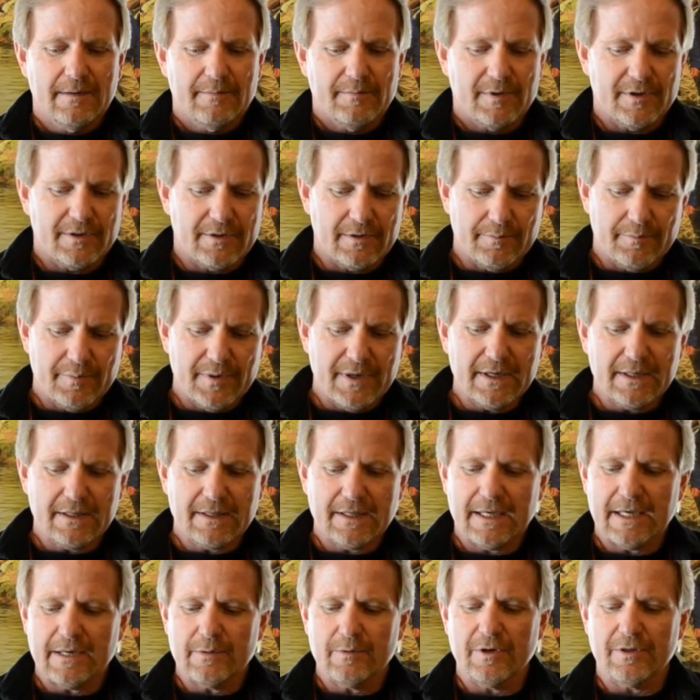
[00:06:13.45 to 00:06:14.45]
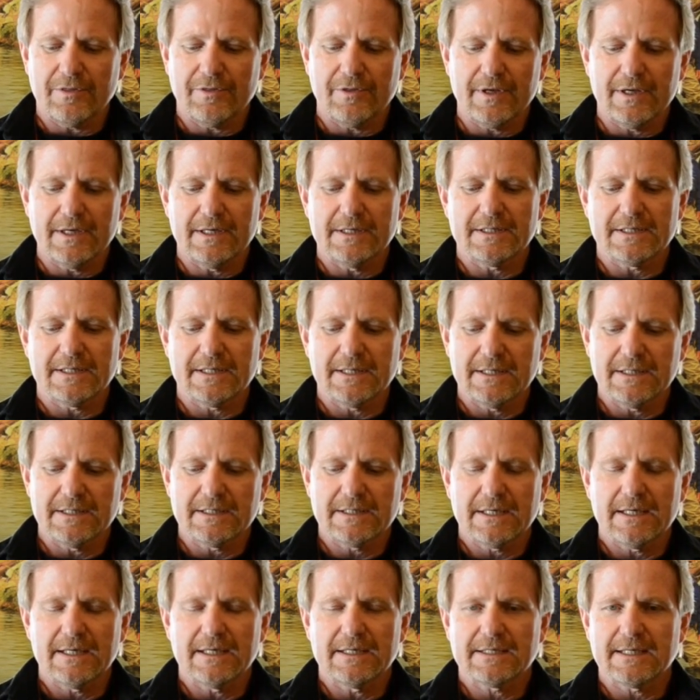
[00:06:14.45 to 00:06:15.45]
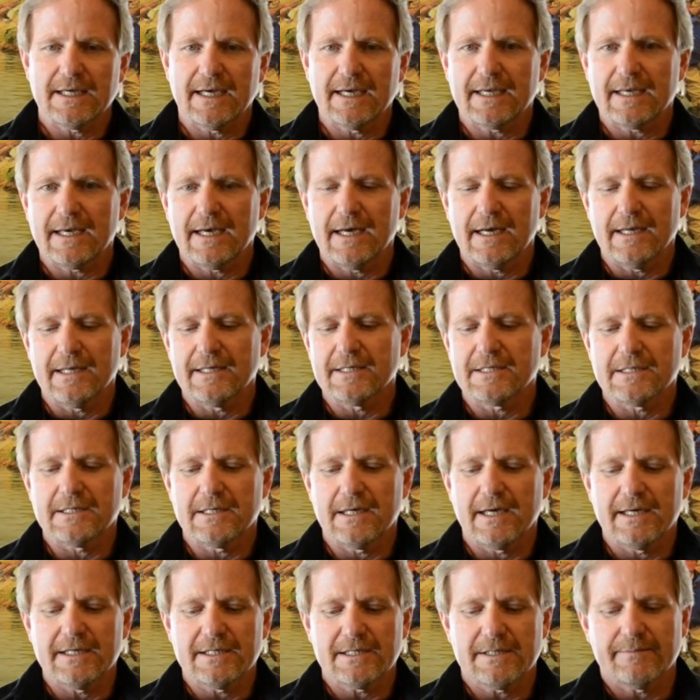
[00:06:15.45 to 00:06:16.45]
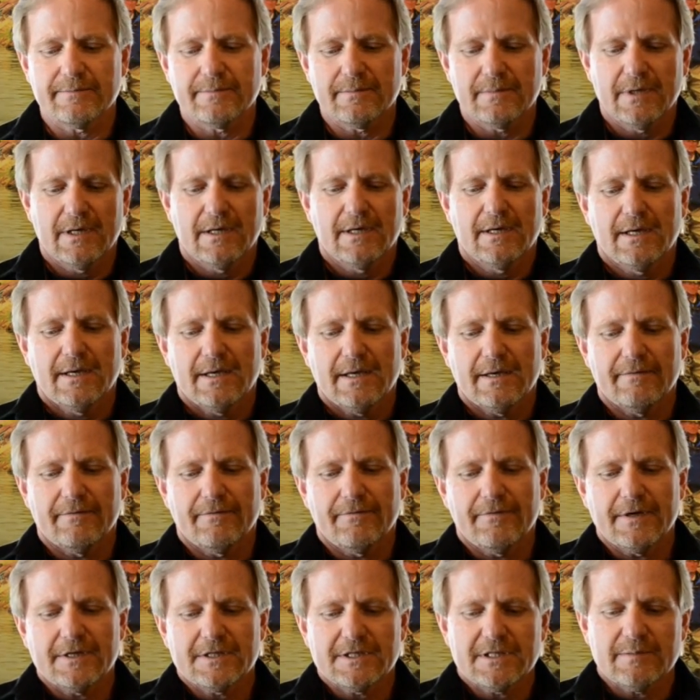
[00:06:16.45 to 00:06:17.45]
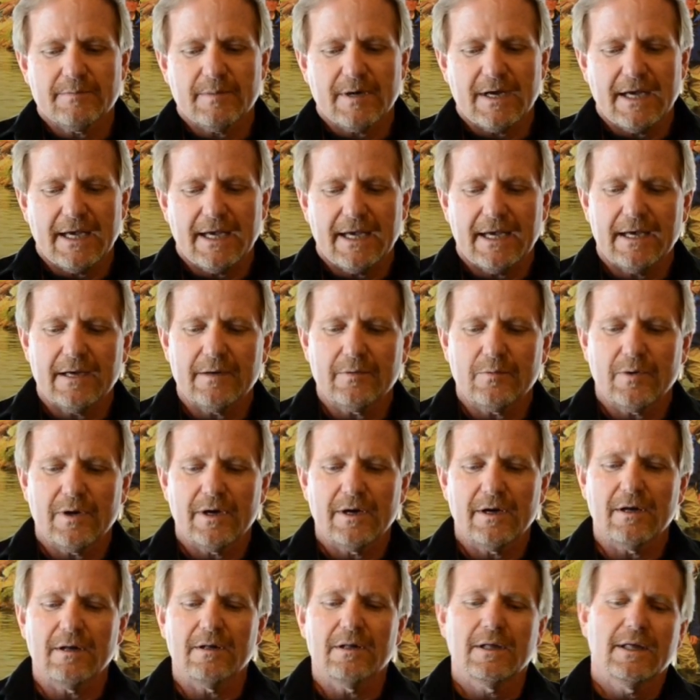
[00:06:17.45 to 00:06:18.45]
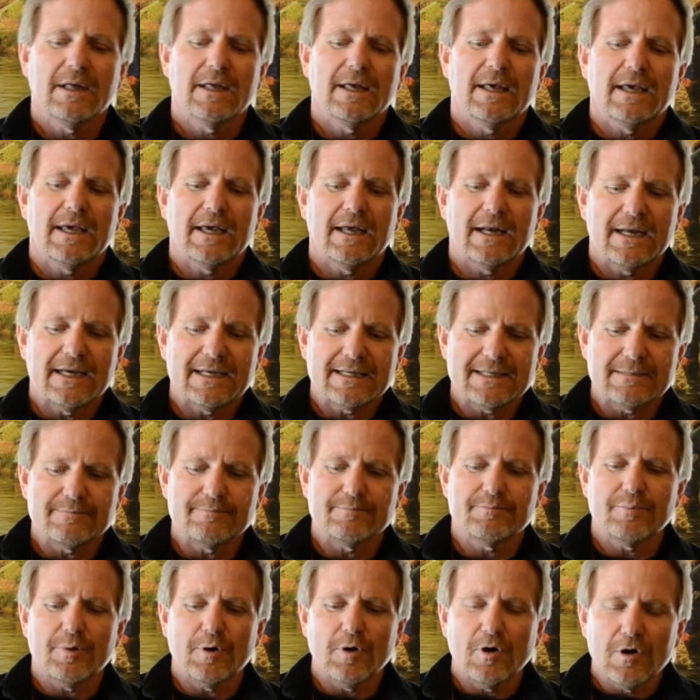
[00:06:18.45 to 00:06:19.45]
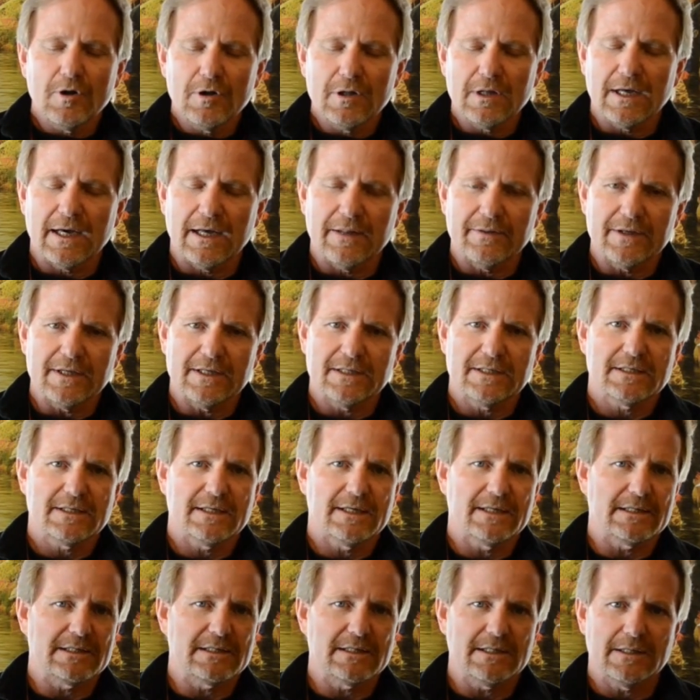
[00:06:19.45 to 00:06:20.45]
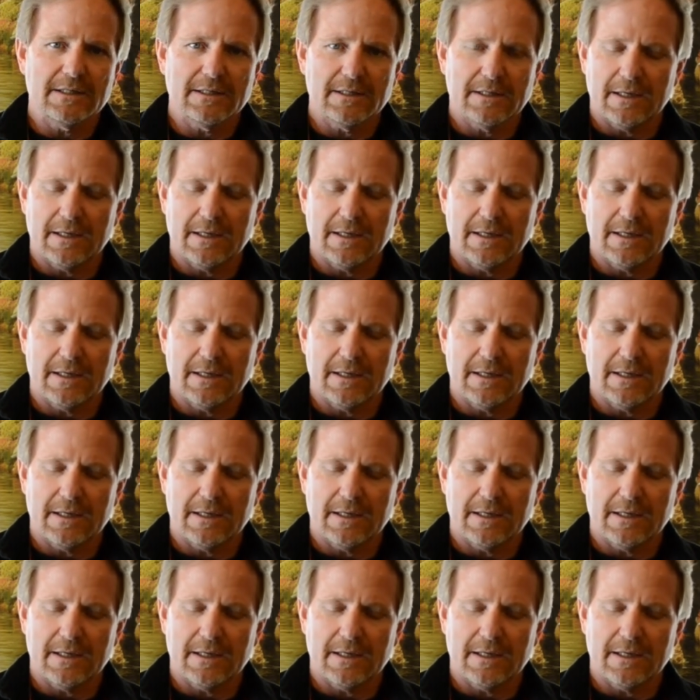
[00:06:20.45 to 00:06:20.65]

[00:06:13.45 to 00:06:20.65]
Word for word: But the big thing with these is is I got it's nice and it fits in my hand well, and I can pull on these things.